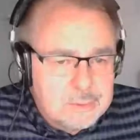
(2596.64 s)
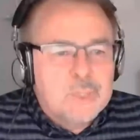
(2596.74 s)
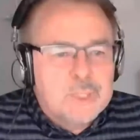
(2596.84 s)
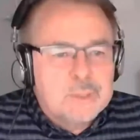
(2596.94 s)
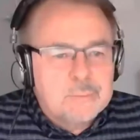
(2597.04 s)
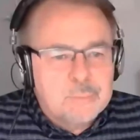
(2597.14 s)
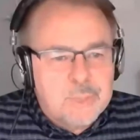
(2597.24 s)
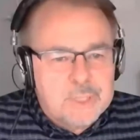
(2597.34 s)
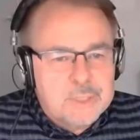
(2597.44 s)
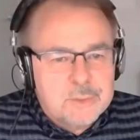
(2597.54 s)
make one
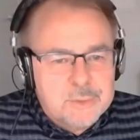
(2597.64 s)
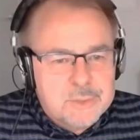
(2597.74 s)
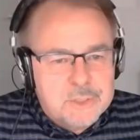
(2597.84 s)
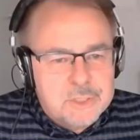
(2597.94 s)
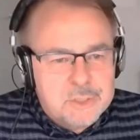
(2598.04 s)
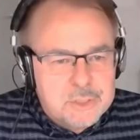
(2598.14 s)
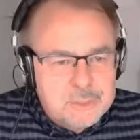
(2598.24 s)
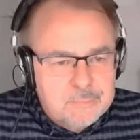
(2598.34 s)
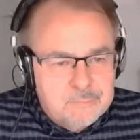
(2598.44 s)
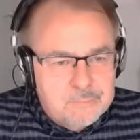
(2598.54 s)
practical
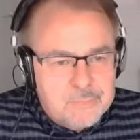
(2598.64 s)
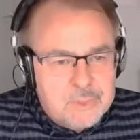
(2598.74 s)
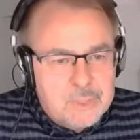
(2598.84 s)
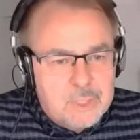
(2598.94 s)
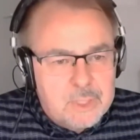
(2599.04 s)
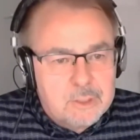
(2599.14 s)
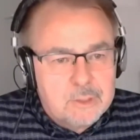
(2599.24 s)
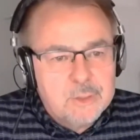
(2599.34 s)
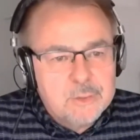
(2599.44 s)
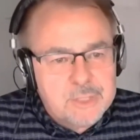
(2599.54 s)
suggestion?
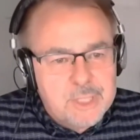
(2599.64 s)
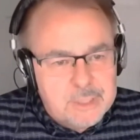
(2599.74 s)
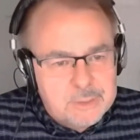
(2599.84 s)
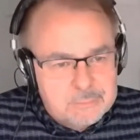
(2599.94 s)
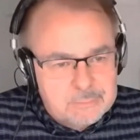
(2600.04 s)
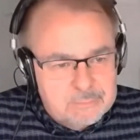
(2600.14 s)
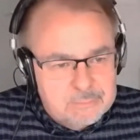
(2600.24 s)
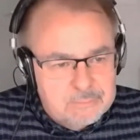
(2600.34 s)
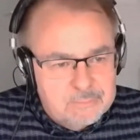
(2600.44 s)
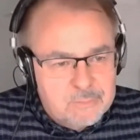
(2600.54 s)
Close down
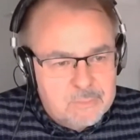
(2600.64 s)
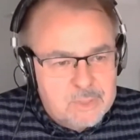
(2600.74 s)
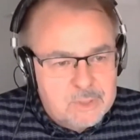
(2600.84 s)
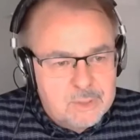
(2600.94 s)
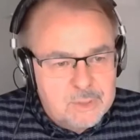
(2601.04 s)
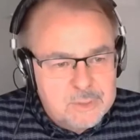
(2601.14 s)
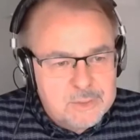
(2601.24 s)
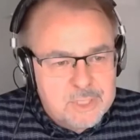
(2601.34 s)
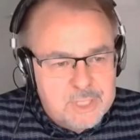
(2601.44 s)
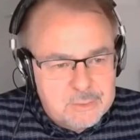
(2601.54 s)

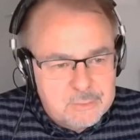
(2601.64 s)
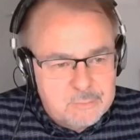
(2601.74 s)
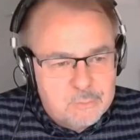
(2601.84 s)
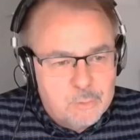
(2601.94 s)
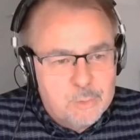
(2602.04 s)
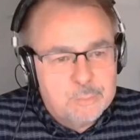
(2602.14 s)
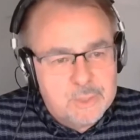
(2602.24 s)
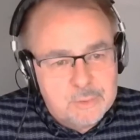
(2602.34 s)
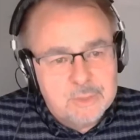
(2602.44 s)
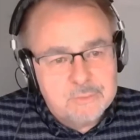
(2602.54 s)
for a
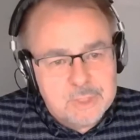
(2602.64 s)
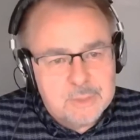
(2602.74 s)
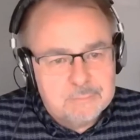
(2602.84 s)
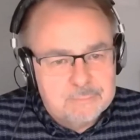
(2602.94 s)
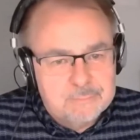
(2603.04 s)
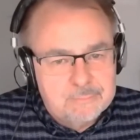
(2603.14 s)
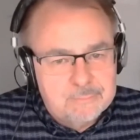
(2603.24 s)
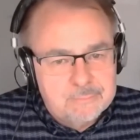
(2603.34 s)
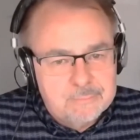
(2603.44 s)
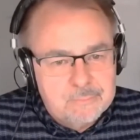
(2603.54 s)
period of time.
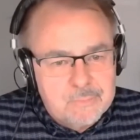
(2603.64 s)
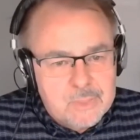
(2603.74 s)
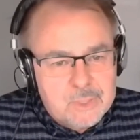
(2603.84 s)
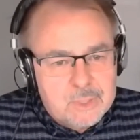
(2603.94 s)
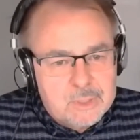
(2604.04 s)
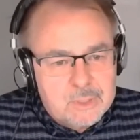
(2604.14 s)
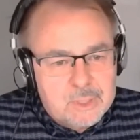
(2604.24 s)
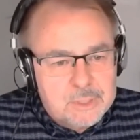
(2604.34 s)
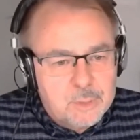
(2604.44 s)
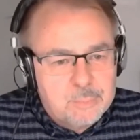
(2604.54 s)

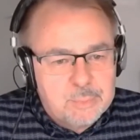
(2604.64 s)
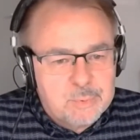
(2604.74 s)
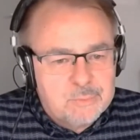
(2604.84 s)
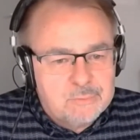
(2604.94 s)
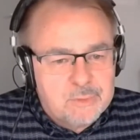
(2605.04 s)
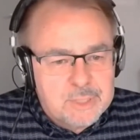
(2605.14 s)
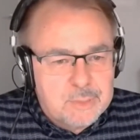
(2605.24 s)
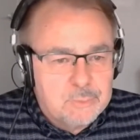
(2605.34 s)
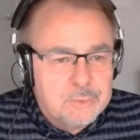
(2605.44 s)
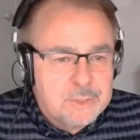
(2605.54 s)
And I know people
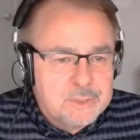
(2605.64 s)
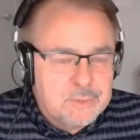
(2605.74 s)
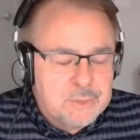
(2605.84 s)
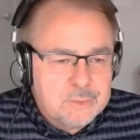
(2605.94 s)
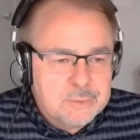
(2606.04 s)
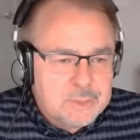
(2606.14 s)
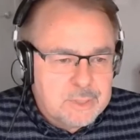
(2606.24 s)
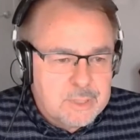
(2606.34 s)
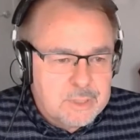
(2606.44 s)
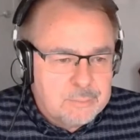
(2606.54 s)
find that really difficult.
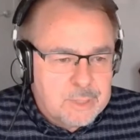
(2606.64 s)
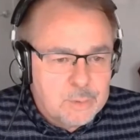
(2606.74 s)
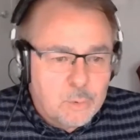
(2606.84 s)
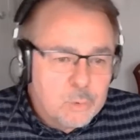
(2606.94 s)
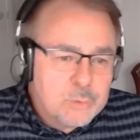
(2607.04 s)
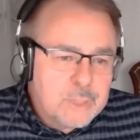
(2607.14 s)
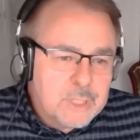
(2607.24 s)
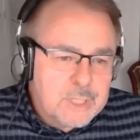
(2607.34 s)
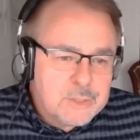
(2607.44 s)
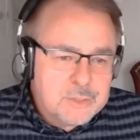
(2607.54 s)
In all
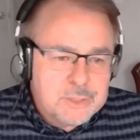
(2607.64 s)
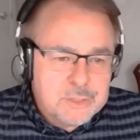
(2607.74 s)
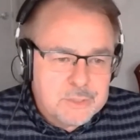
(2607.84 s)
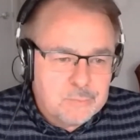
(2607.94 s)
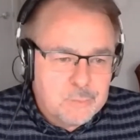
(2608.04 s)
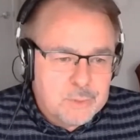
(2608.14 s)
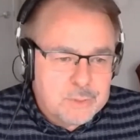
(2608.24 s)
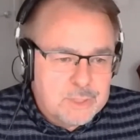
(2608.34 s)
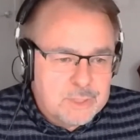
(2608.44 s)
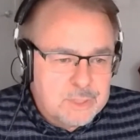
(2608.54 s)
the agencies I've
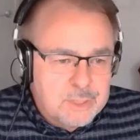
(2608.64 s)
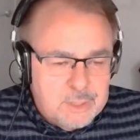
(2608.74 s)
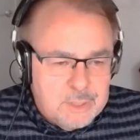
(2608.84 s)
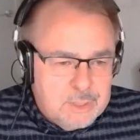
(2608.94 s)
worked in,